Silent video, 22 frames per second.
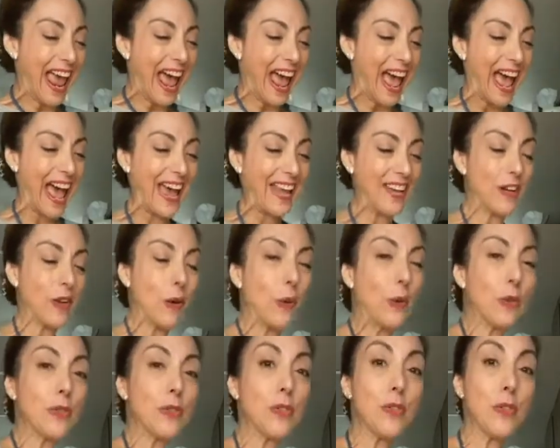And
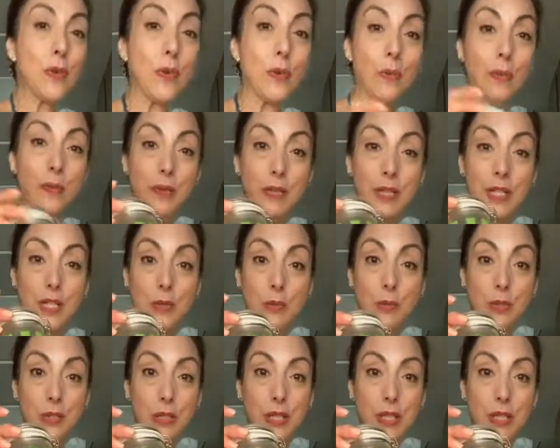also this
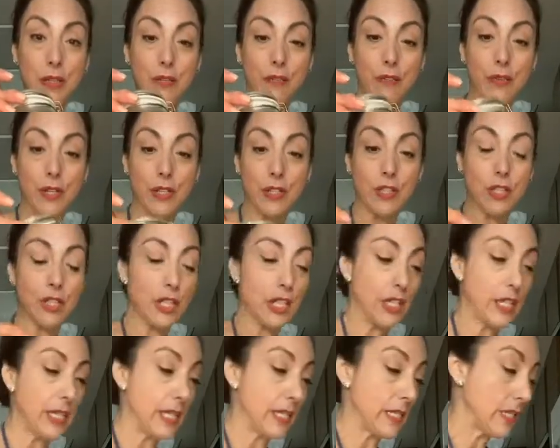was in the fridge, the
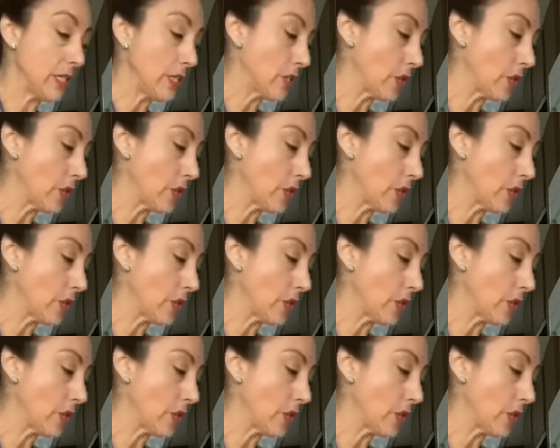yeast.